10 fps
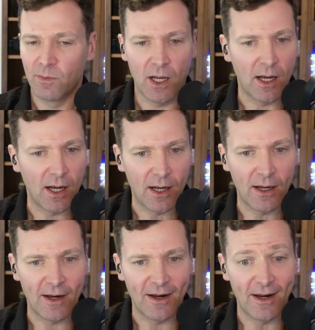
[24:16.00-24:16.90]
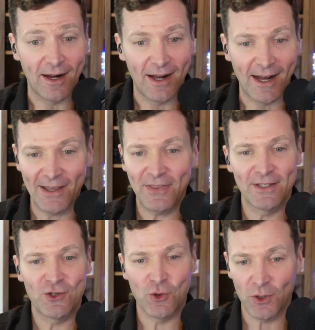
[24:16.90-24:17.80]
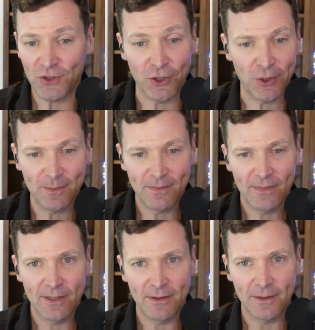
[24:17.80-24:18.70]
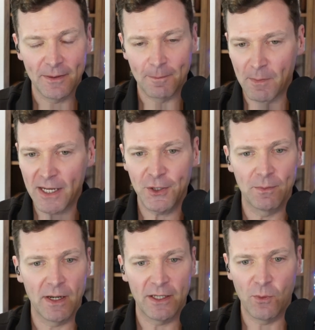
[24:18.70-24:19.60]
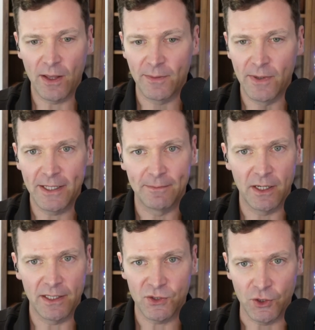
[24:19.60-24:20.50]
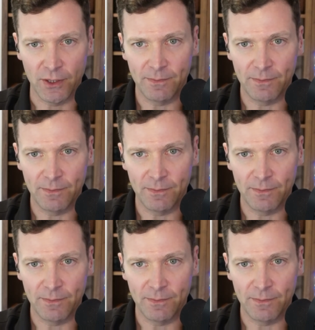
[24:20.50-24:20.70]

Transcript: Uh, I think short-term, make your money while the making money's good.